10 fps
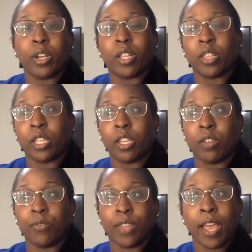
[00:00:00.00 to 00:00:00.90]
to
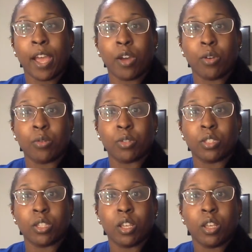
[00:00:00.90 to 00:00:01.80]
leave the
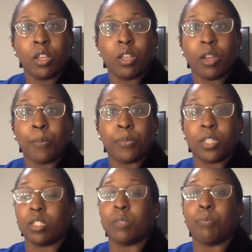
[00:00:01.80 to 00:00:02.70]
house,
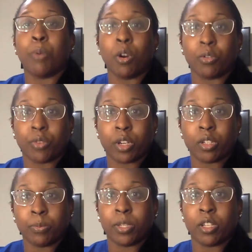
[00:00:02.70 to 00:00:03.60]
this is
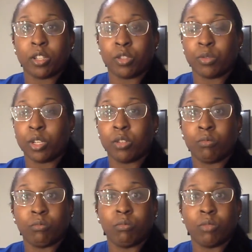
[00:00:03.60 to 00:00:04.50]
perfect because you can
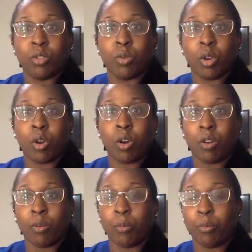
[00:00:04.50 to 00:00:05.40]
do it
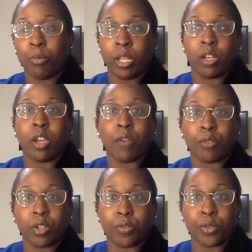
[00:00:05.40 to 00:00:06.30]
all in the
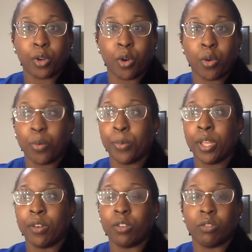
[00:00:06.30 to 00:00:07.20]
comfort of your home
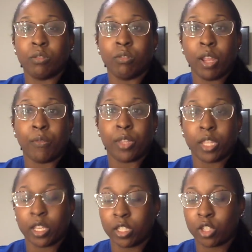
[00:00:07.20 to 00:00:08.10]
and
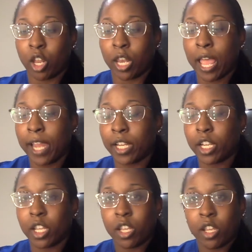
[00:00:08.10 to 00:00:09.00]
everything is online.
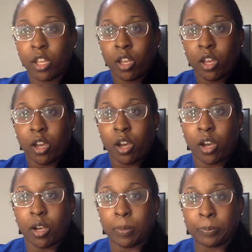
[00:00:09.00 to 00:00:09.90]

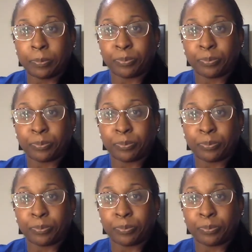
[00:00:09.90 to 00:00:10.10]
Um,